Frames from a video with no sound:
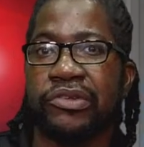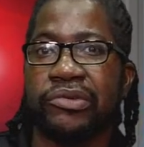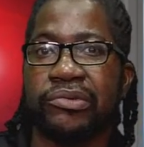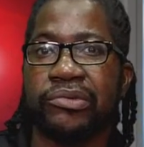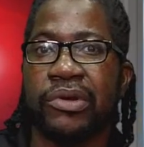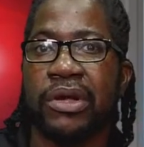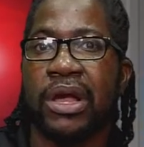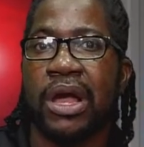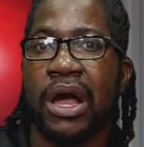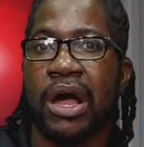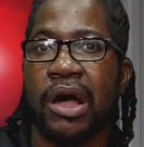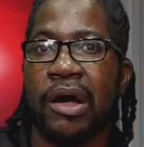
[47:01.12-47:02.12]
do,
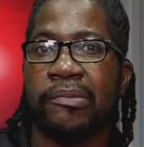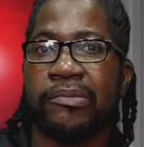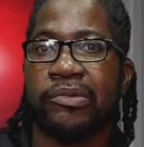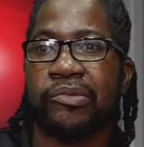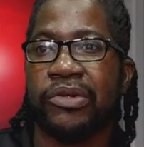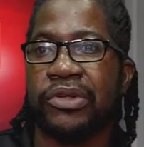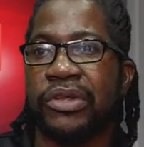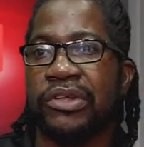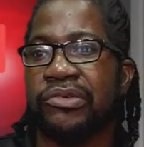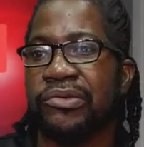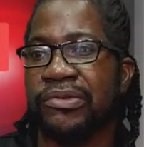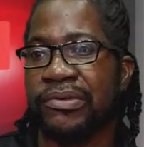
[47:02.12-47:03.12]
what you need
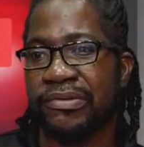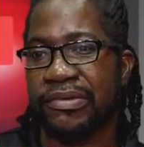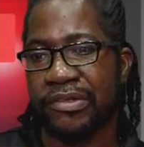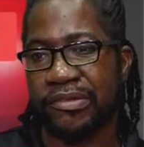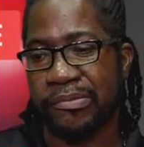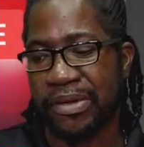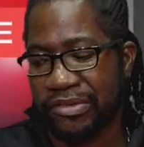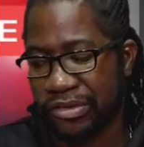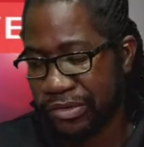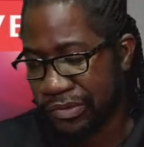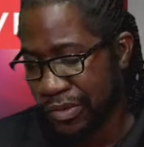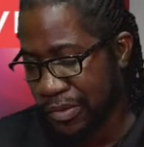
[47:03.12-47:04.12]
to do is to send us a
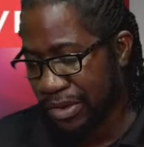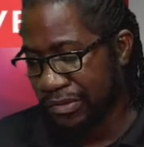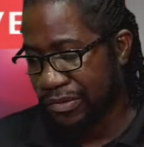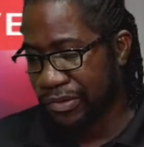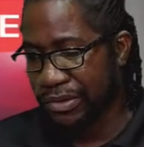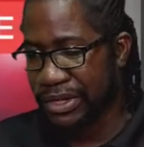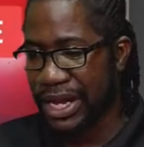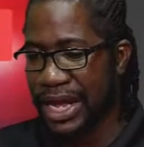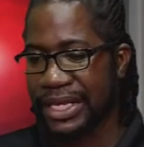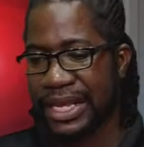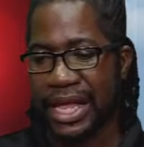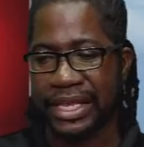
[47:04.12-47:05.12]
message,
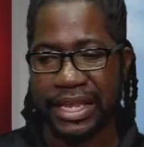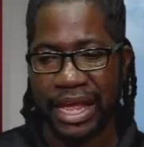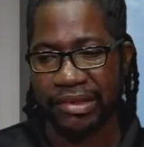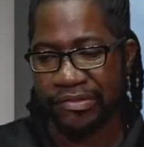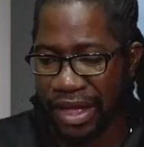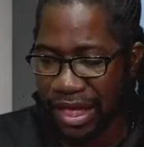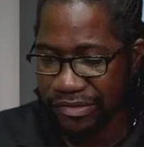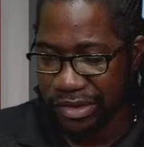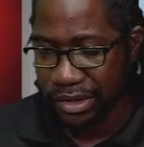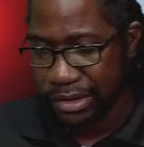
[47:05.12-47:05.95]
414-9995.